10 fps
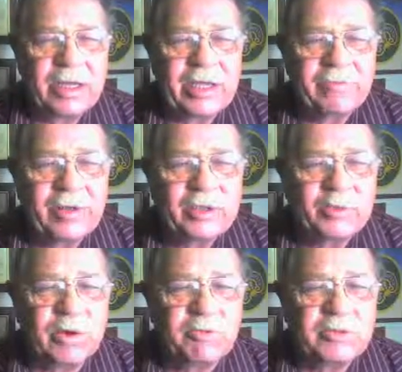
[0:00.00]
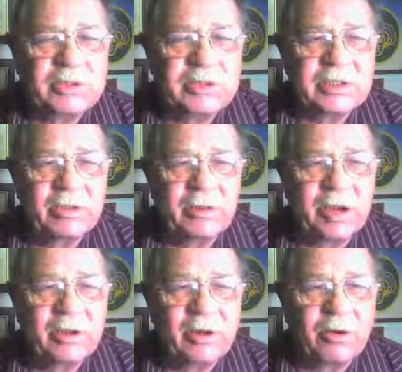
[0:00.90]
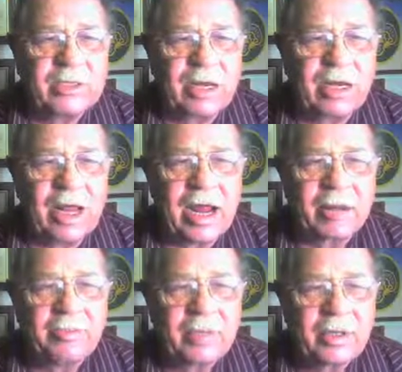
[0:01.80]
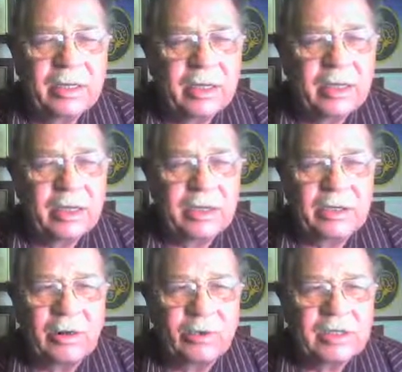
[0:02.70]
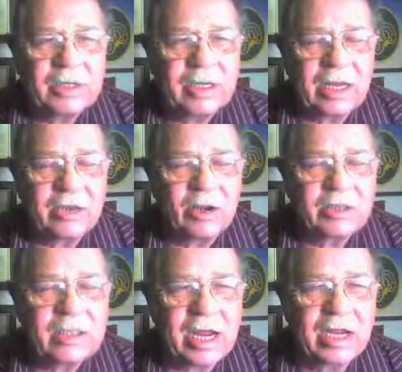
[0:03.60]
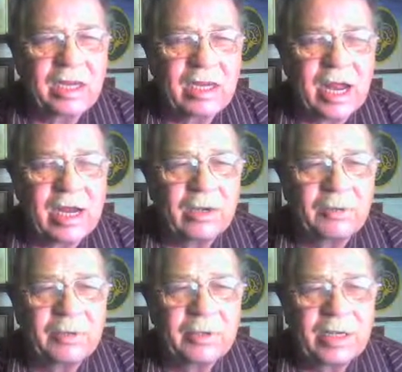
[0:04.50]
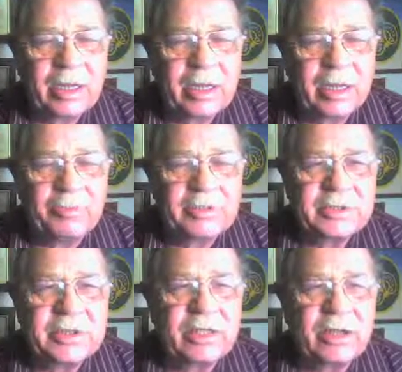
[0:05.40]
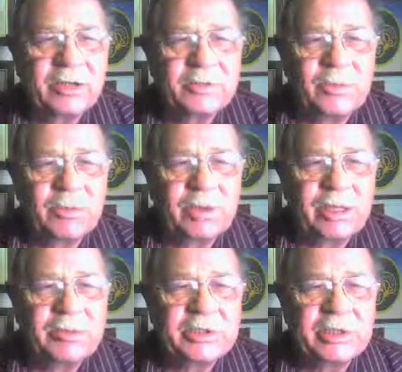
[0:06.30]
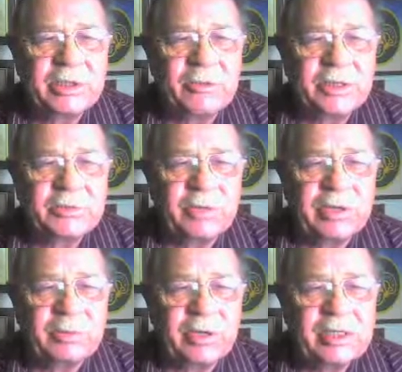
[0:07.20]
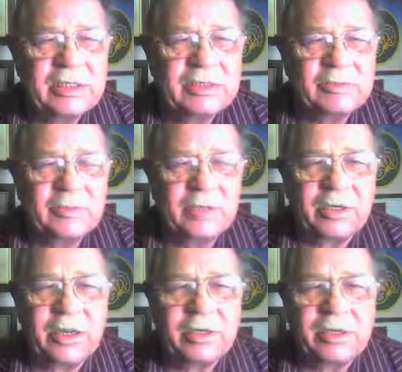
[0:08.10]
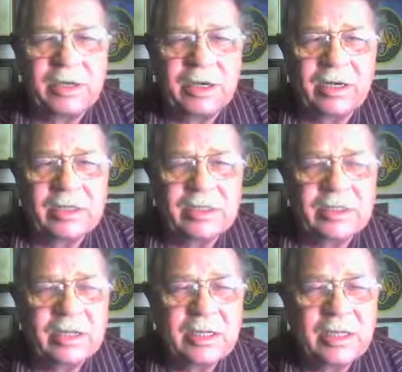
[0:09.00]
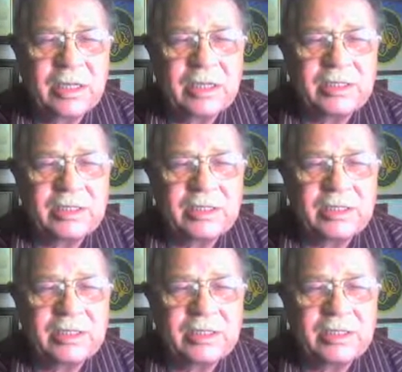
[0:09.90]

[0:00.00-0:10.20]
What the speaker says: So he gave each one of us a cigarette, taught us how to light them, taught us how to inhale them. And we sitting there smoking them cigarettes with him, and he continued to tell his